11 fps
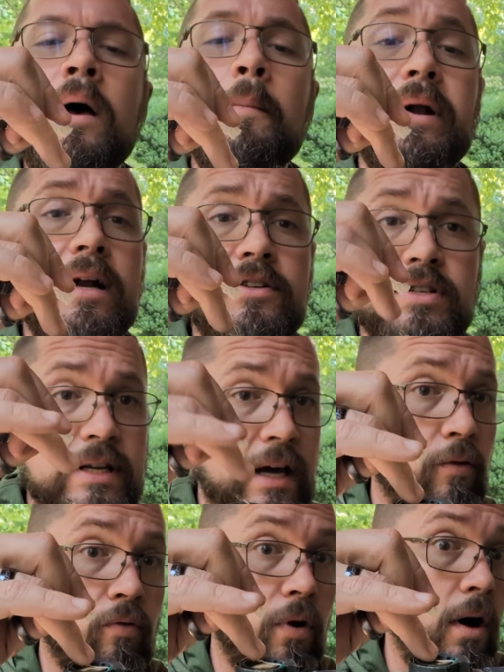But it is just kind
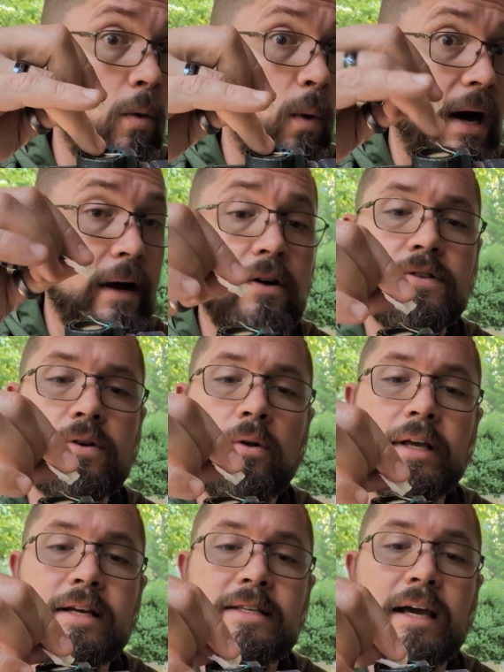of raw wires
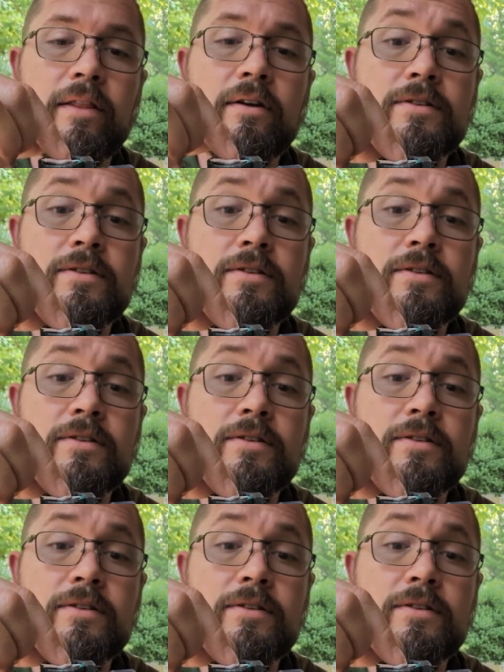holding it together.